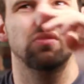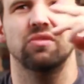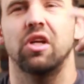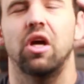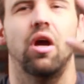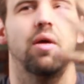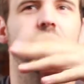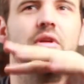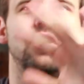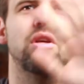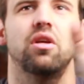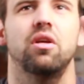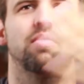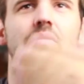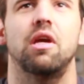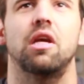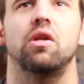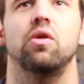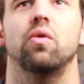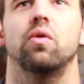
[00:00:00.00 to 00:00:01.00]
No, I mean, you could
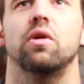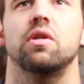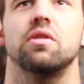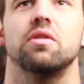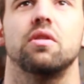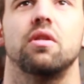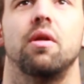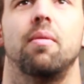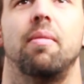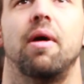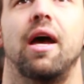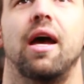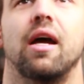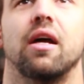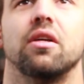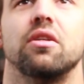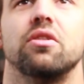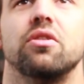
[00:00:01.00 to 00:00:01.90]
make noise in the back,